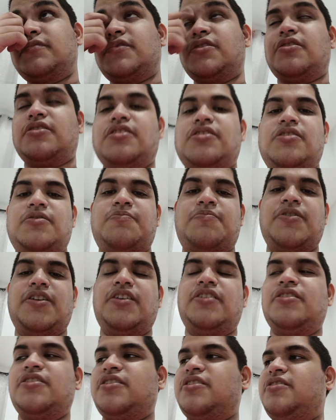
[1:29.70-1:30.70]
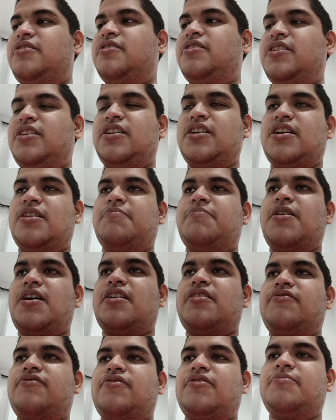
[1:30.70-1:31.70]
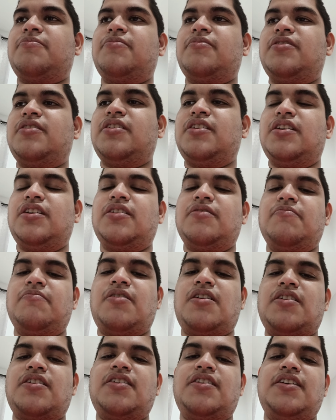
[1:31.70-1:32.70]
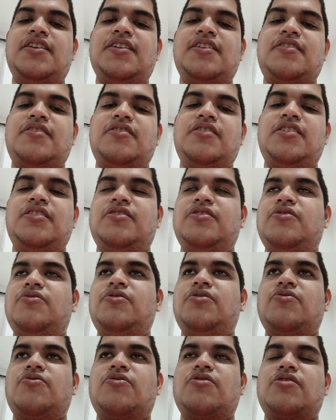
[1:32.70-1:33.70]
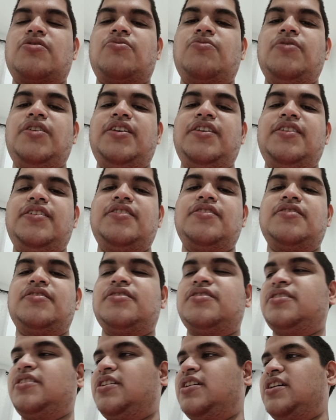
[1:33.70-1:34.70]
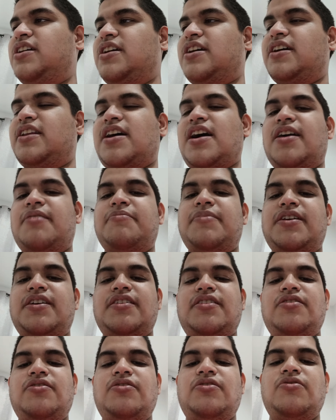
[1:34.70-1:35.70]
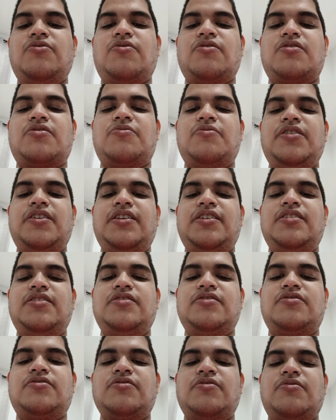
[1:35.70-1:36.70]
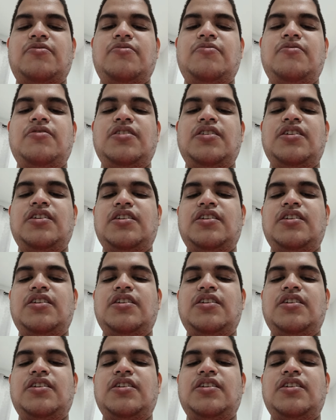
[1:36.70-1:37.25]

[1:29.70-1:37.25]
so this is pretty good I bought it from bought it in, in New York Queens and I'm in New York Queens so